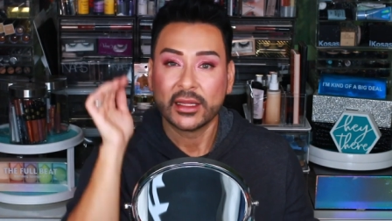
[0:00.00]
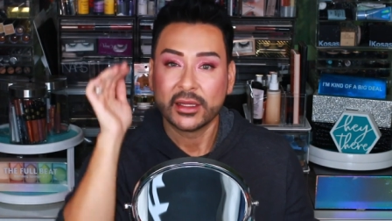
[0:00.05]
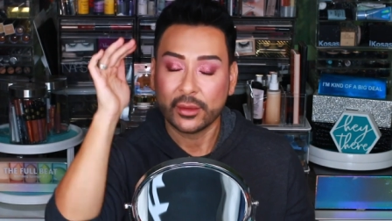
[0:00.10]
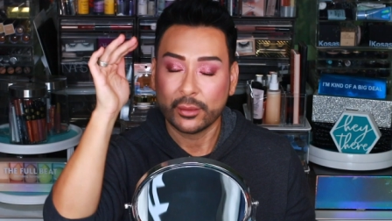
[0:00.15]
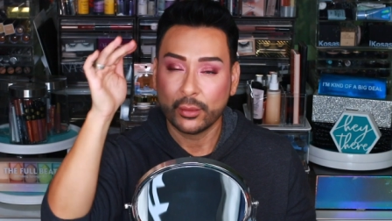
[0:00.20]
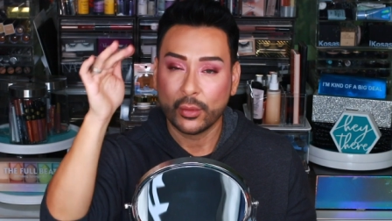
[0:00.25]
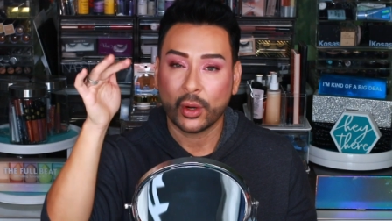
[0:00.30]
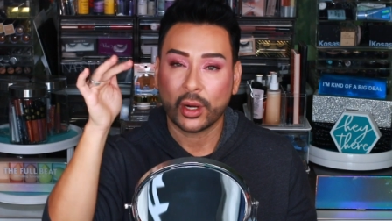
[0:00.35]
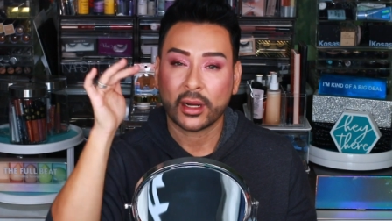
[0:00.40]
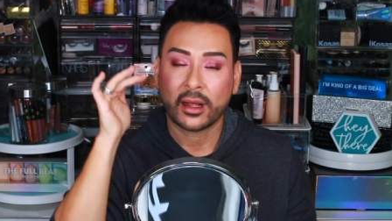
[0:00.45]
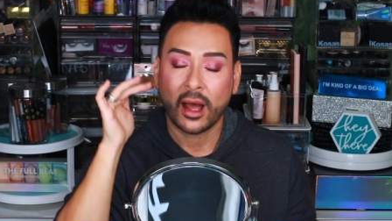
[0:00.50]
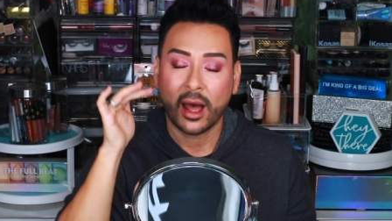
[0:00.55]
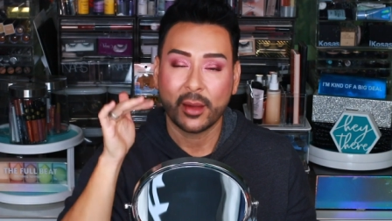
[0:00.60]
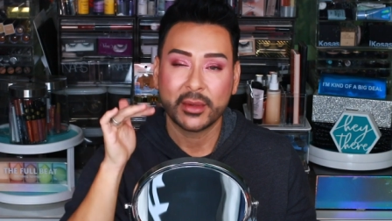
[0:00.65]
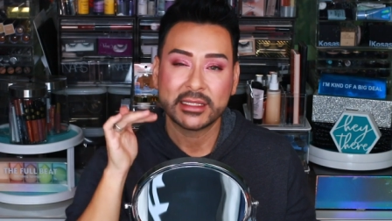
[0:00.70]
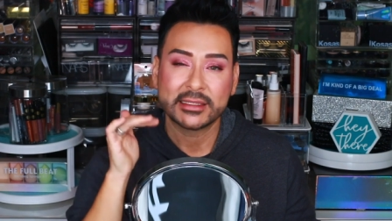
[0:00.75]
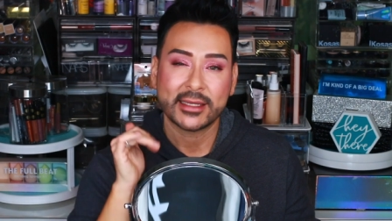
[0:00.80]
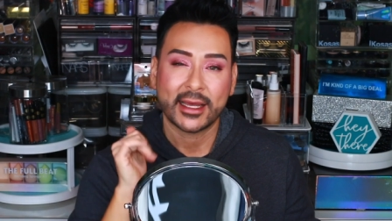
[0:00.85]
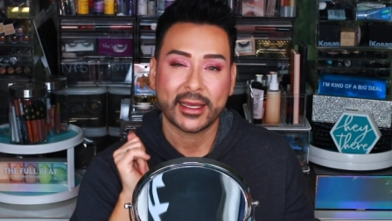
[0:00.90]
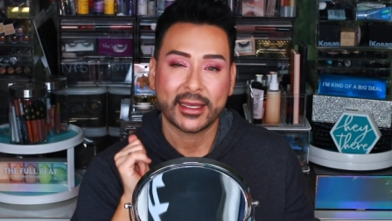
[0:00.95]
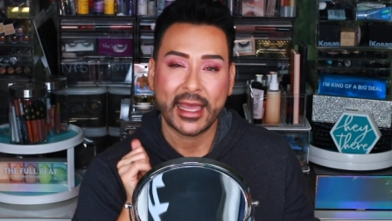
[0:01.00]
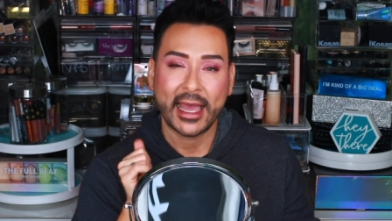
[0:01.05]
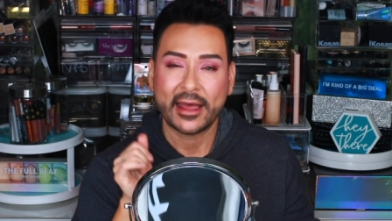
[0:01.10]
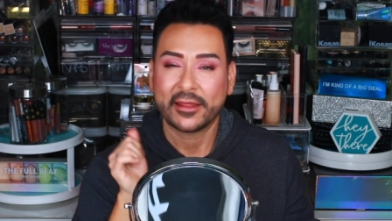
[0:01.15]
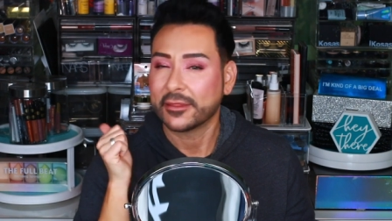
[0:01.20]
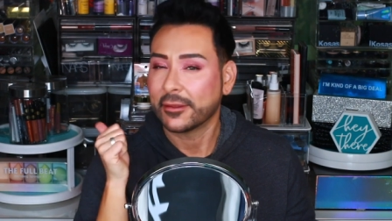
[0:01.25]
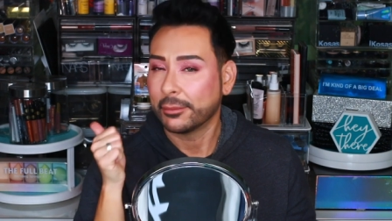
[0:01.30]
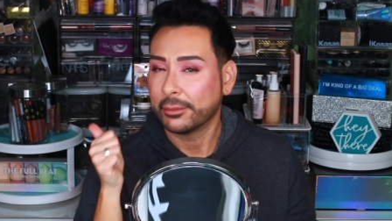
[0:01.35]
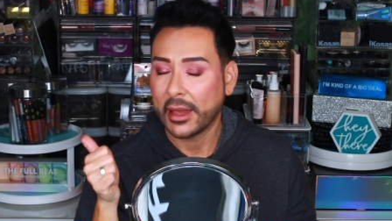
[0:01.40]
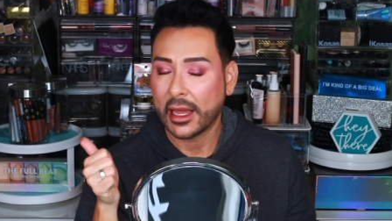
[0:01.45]
The more comments I
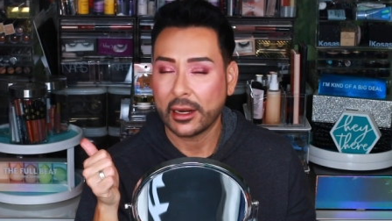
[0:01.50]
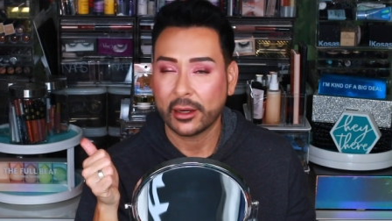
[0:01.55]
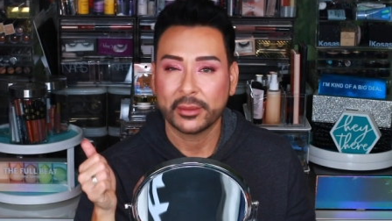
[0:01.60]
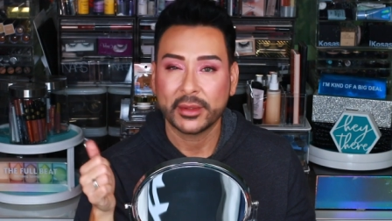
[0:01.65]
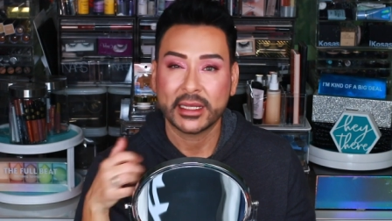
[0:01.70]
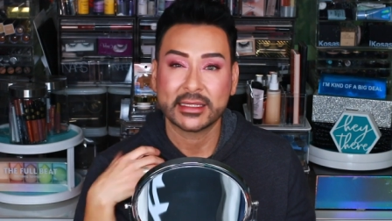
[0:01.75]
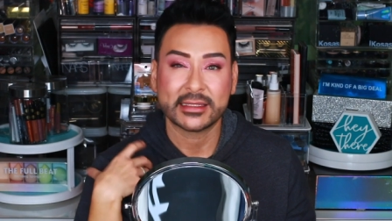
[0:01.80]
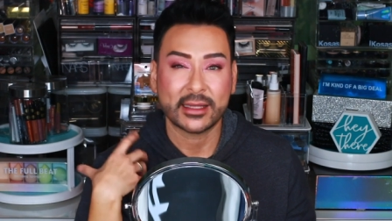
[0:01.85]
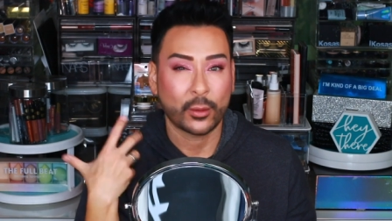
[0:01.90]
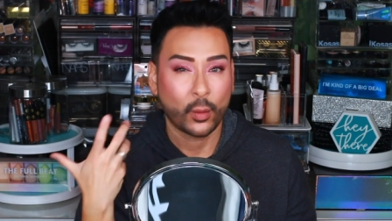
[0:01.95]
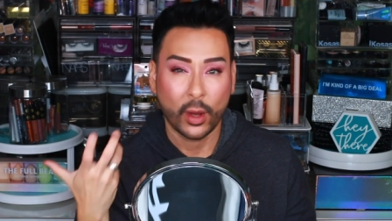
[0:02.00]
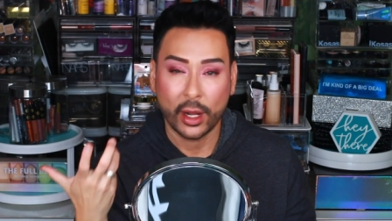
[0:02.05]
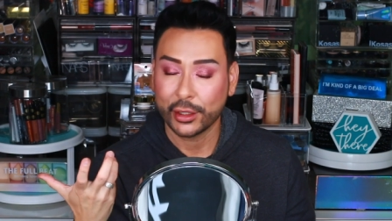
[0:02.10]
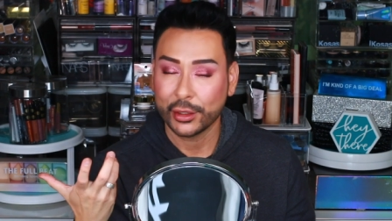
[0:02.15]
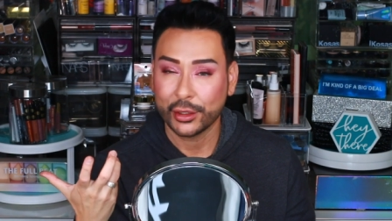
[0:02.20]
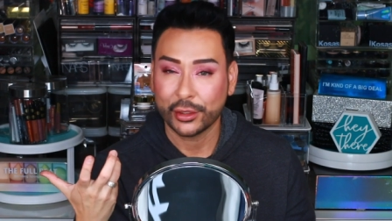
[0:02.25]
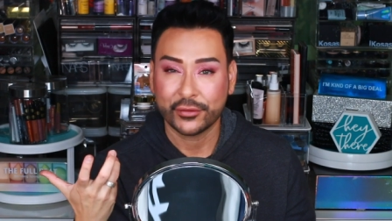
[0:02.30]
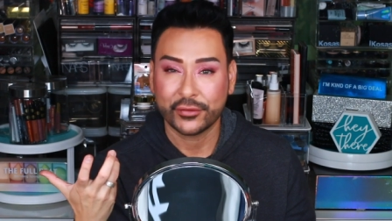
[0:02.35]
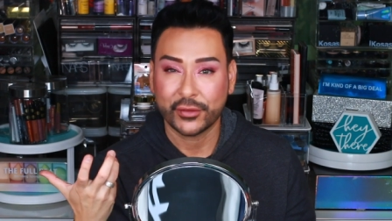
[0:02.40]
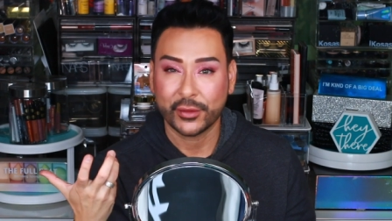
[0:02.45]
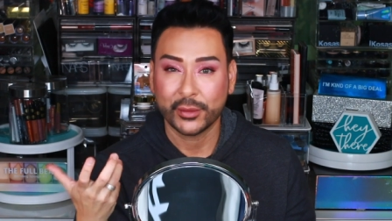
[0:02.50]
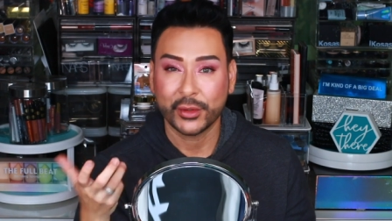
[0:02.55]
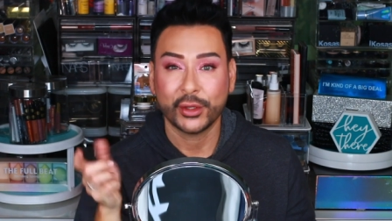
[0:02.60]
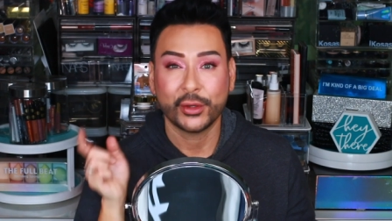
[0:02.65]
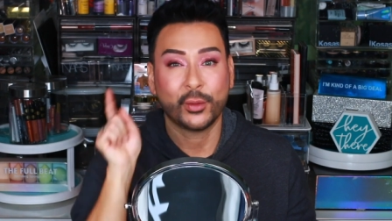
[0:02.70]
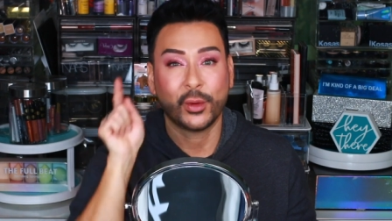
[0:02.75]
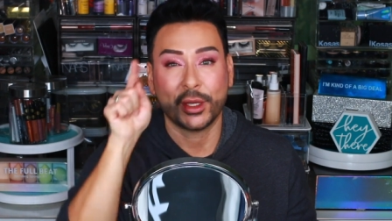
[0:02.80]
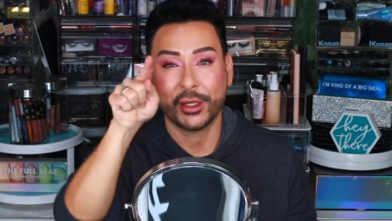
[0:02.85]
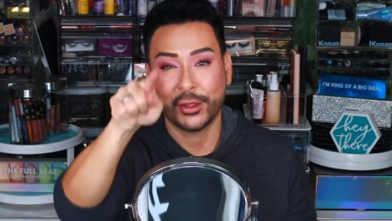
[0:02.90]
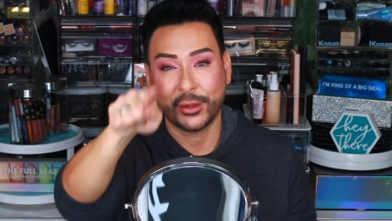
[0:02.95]
get, the better, because I want to learn from
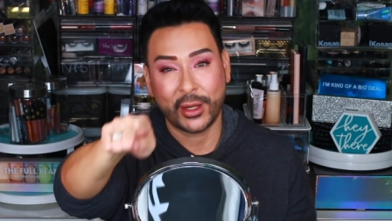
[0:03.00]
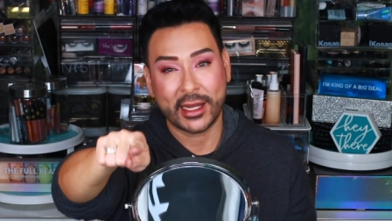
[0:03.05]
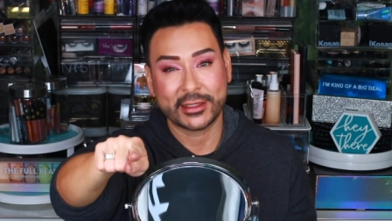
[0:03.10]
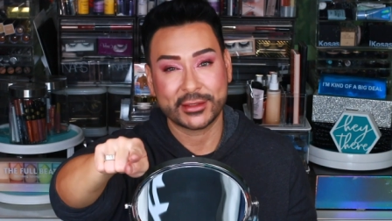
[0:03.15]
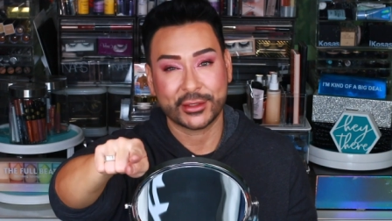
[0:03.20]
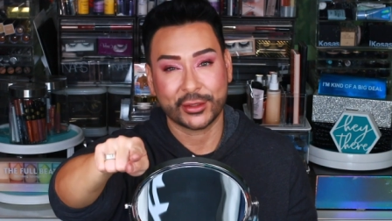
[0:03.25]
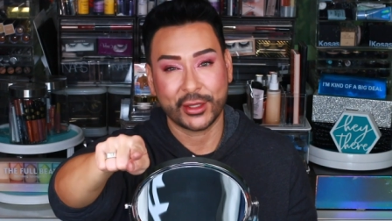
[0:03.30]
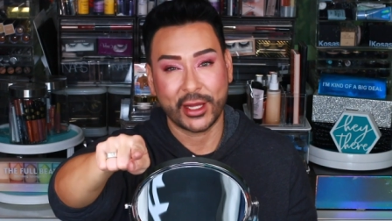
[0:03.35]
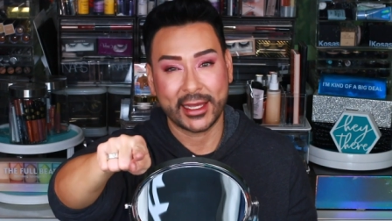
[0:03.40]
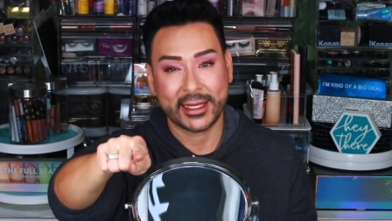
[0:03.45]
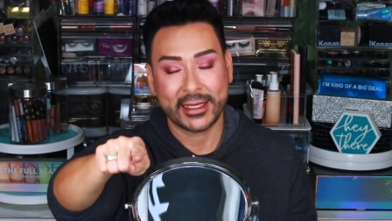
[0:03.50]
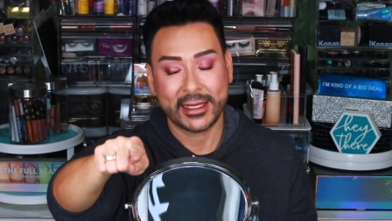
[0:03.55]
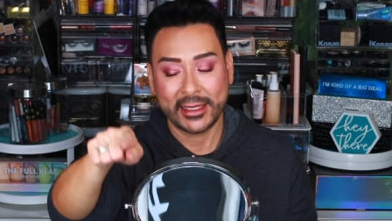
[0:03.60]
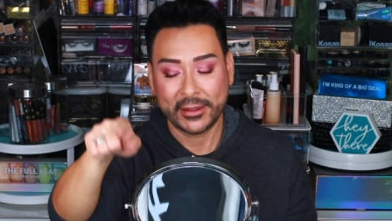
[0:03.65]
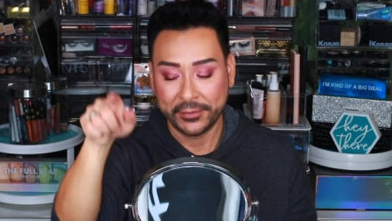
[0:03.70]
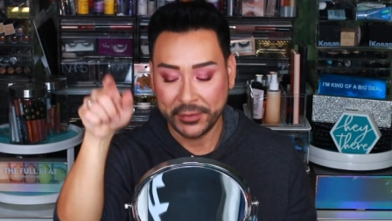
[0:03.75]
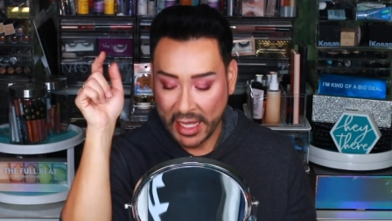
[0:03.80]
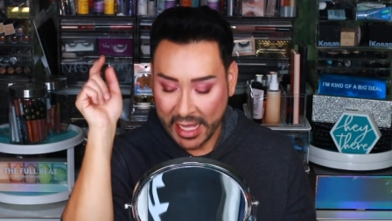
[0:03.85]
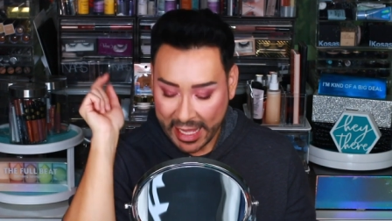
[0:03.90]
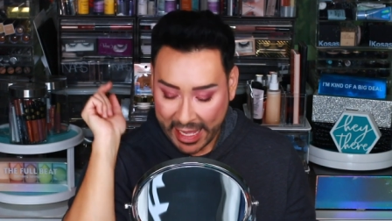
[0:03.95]
you what you guys are liking,